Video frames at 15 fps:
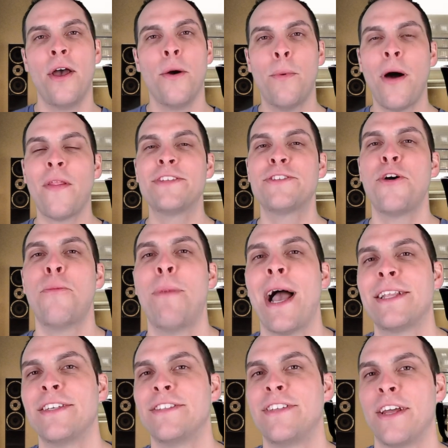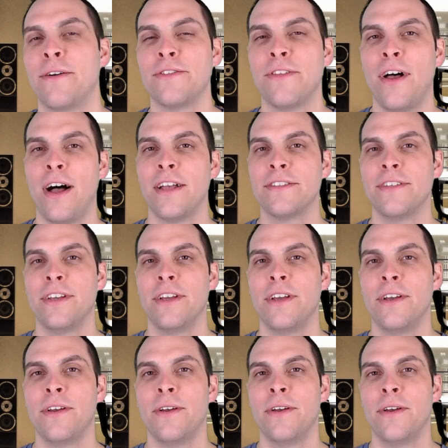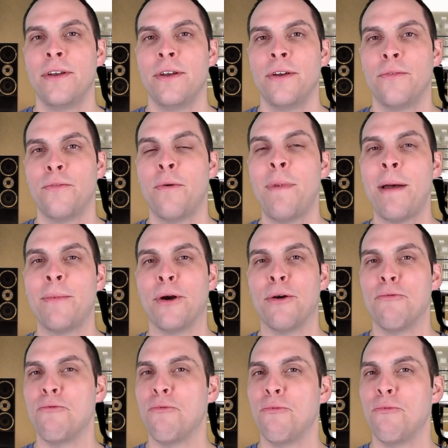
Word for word: Well, let's go back to Steno's laws. Remember,